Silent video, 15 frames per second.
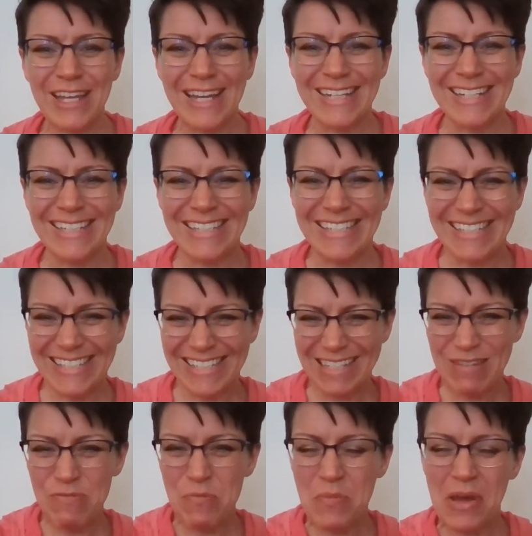didn't,
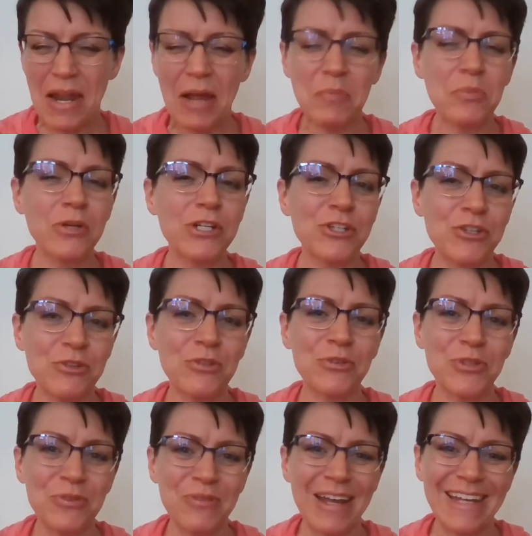but I'm pretty sure those
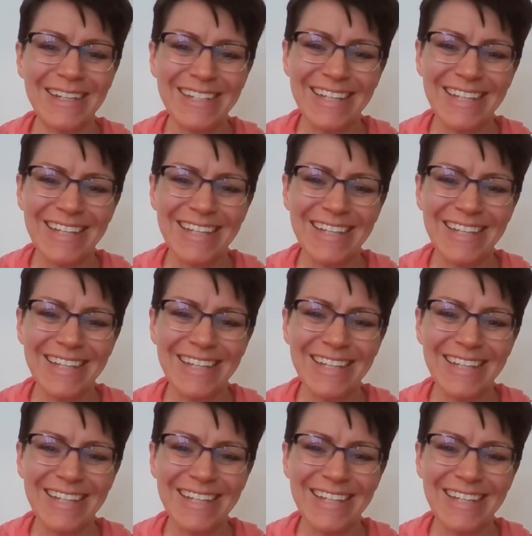are right.